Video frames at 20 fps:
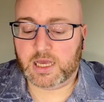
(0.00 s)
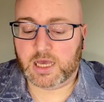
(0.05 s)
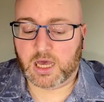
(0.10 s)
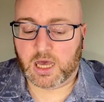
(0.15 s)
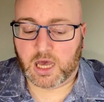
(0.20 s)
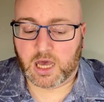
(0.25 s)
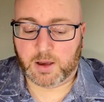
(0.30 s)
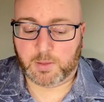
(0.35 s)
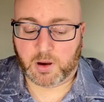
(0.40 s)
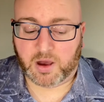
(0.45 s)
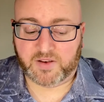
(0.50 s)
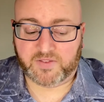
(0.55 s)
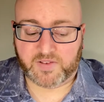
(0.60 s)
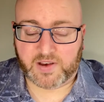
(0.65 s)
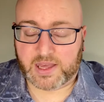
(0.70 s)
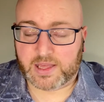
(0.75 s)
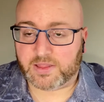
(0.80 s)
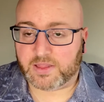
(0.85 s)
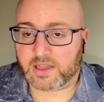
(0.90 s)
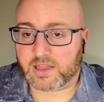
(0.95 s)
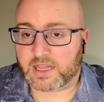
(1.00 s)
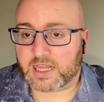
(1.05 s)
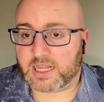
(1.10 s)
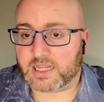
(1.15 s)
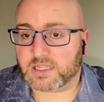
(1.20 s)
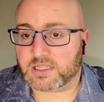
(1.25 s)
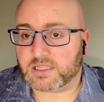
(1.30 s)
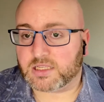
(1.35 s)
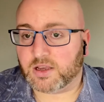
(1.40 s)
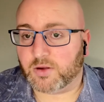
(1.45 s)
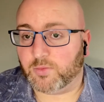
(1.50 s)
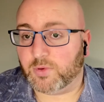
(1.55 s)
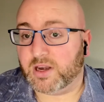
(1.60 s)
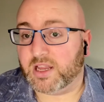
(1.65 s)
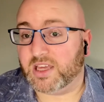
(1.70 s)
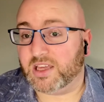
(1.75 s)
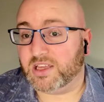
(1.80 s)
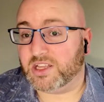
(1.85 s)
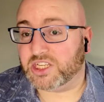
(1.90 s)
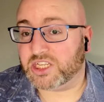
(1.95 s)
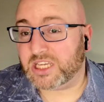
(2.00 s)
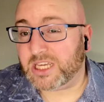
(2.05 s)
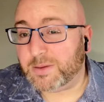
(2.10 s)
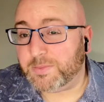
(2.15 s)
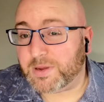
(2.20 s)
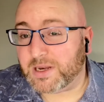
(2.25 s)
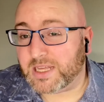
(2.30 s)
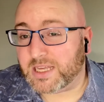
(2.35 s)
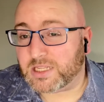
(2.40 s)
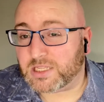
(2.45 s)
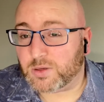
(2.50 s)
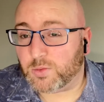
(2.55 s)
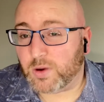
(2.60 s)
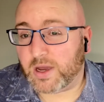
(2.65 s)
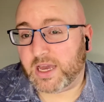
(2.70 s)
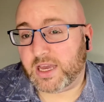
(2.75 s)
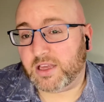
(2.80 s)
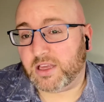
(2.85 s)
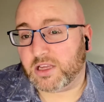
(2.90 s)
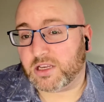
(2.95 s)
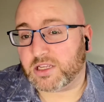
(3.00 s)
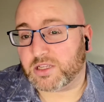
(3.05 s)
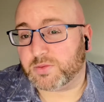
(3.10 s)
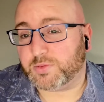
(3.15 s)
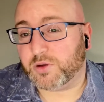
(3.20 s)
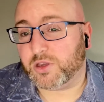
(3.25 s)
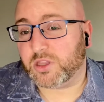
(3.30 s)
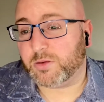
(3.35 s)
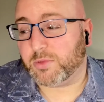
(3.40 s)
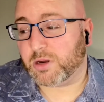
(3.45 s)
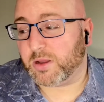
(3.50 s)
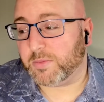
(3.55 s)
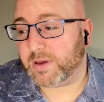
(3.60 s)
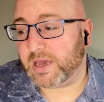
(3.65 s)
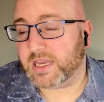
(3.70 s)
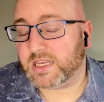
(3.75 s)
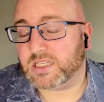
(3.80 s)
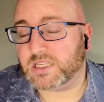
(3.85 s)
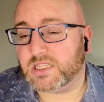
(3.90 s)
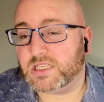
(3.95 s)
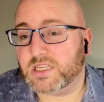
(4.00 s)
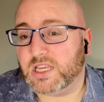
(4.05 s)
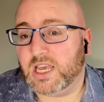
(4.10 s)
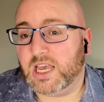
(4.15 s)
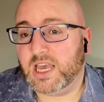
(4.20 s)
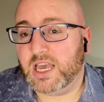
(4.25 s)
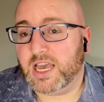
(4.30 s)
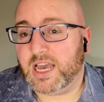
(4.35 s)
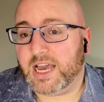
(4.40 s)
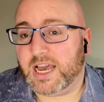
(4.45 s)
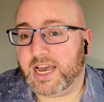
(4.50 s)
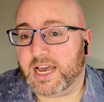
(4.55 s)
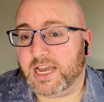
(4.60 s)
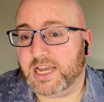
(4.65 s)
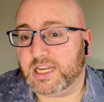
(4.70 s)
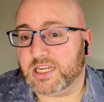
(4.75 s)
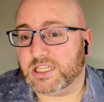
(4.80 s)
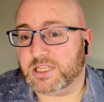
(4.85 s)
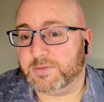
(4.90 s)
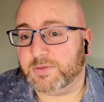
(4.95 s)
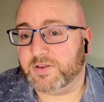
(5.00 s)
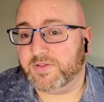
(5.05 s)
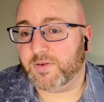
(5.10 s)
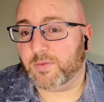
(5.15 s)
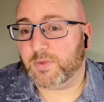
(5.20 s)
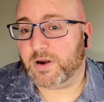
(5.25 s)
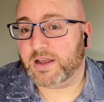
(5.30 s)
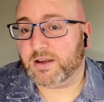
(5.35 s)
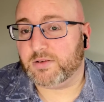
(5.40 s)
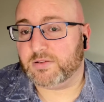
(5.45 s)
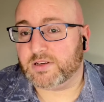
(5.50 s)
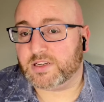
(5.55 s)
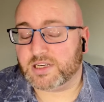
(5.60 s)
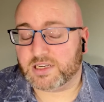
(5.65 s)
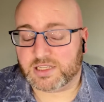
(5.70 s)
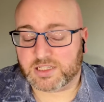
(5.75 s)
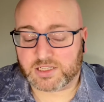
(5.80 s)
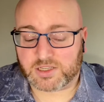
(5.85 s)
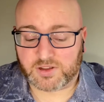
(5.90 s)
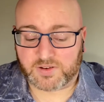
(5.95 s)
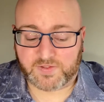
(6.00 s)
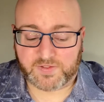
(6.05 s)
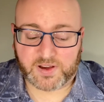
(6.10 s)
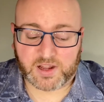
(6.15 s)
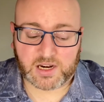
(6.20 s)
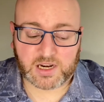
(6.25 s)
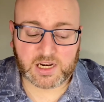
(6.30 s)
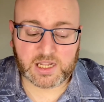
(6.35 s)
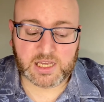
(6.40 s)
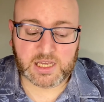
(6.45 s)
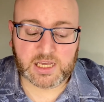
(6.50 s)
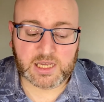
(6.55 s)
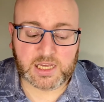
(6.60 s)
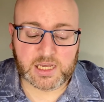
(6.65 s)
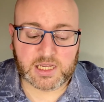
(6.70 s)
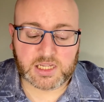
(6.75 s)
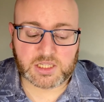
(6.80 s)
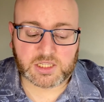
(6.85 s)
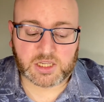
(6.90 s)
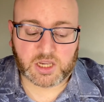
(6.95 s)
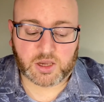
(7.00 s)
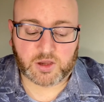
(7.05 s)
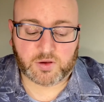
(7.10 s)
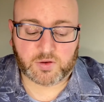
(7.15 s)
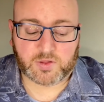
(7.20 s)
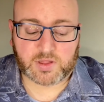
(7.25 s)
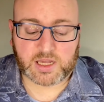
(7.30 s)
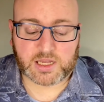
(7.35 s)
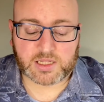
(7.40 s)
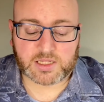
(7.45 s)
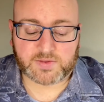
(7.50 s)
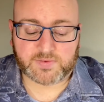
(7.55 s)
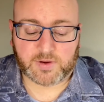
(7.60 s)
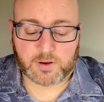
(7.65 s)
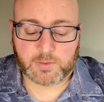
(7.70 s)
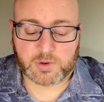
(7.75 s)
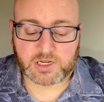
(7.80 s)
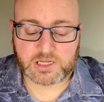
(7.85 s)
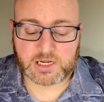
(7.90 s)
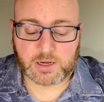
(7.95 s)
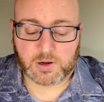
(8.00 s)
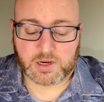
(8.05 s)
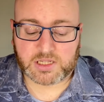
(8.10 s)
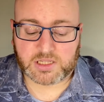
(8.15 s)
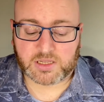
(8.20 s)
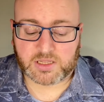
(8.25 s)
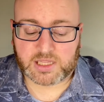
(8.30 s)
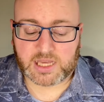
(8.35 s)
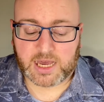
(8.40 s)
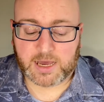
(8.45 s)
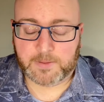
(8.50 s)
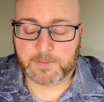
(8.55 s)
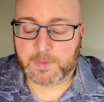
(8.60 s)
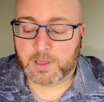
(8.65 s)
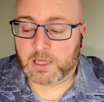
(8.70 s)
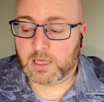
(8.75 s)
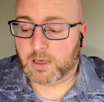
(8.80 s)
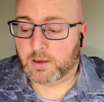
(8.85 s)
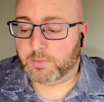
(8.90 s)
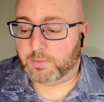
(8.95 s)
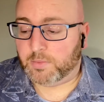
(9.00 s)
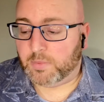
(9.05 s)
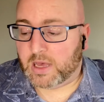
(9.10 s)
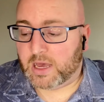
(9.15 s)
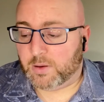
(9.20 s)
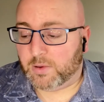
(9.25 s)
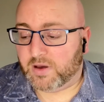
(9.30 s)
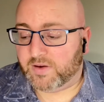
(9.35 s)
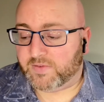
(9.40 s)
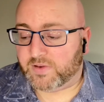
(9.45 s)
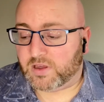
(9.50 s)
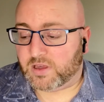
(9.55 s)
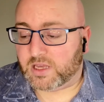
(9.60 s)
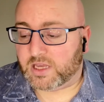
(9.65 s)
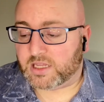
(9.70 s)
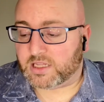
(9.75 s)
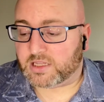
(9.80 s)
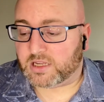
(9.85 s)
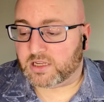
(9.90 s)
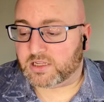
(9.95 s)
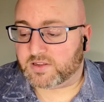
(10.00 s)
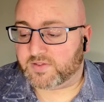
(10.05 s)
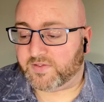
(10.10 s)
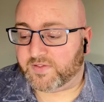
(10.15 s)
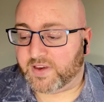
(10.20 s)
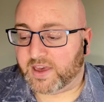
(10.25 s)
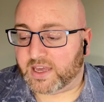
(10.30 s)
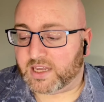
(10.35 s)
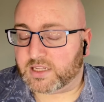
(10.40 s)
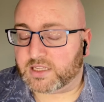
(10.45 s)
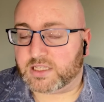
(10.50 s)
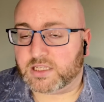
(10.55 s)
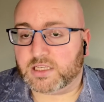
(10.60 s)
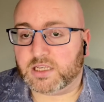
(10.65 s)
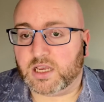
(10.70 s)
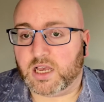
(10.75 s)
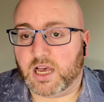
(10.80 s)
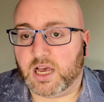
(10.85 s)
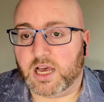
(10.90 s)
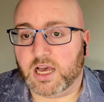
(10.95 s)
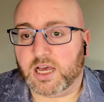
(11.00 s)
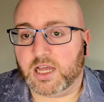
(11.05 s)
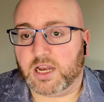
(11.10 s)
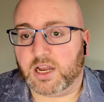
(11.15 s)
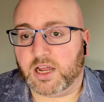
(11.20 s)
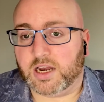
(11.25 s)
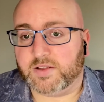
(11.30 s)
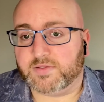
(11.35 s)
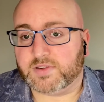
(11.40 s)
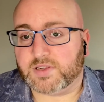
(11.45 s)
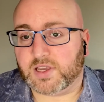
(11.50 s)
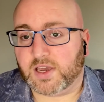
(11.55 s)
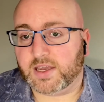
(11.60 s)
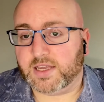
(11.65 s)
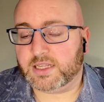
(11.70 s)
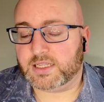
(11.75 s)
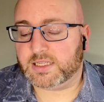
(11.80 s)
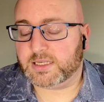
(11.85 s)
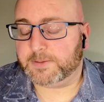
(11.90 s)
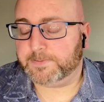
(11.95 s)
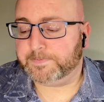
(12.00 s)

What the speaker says: I found that that's a really cheap and easy way. You just put them on a base and you move them around and it's good fun. So that's very much how I do that. However, it does affect line of sight.